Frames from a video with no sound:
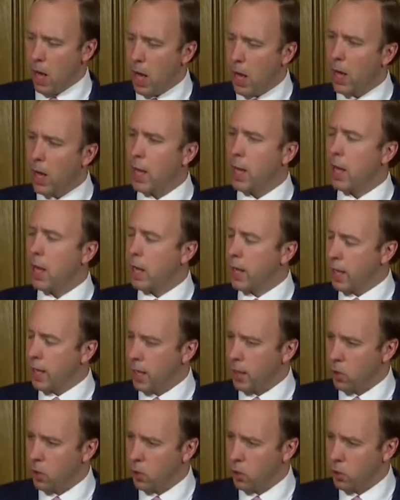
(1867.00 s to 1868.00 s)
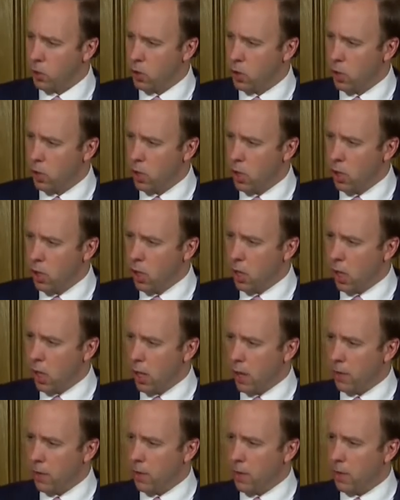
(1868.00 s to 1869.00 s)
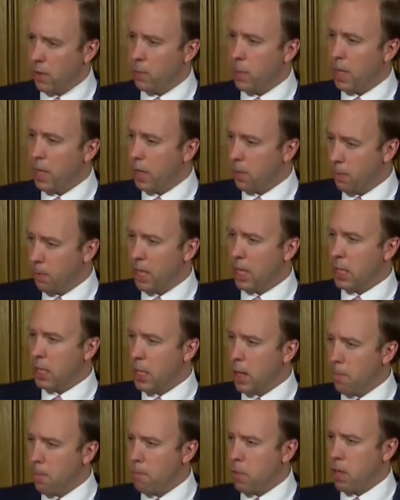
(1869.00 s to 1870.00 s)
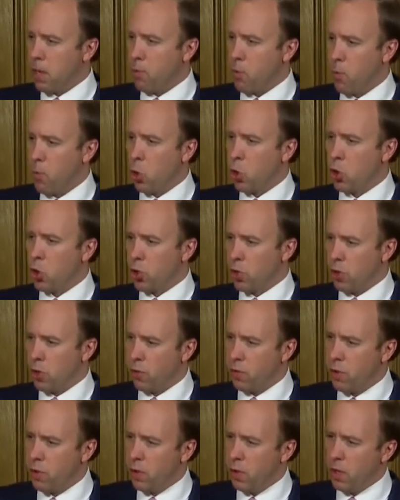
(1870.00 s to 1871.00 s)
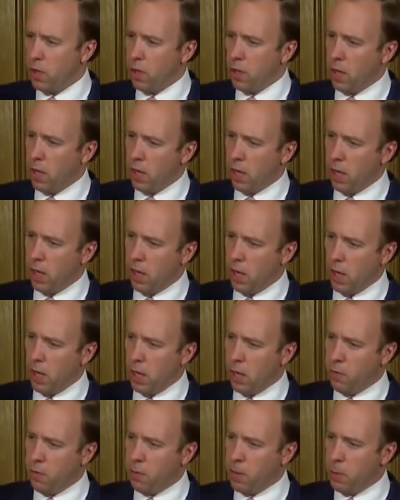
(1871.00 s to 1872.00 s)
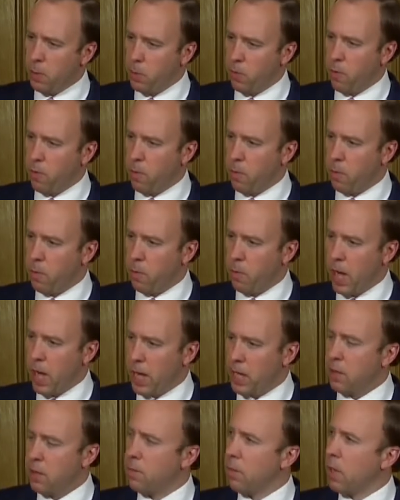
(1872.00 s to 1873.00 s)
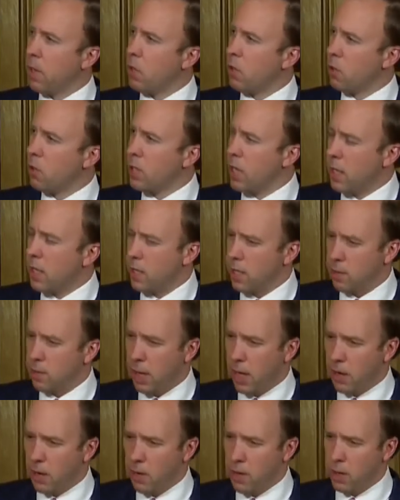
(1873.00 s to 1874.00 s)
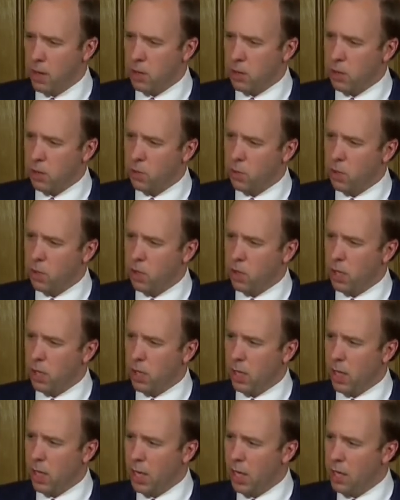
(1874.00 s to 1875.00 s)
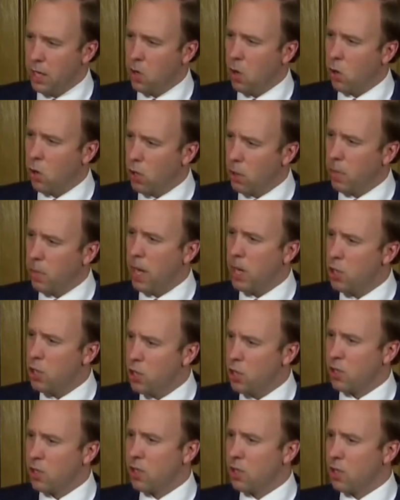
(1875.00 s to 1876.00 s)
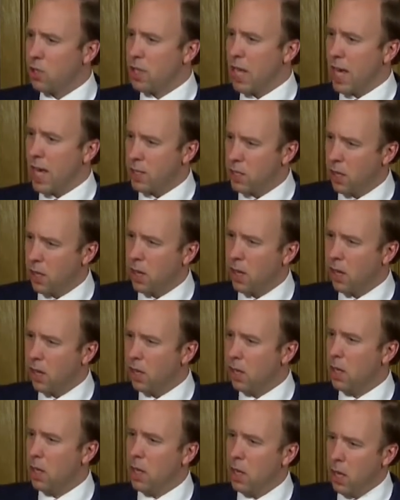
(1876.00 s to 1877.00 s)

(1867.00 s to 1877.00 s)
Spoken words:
higher likelihood, the bigger number, proportion of people from Black and minority ethnic backgrounds working in occupations that are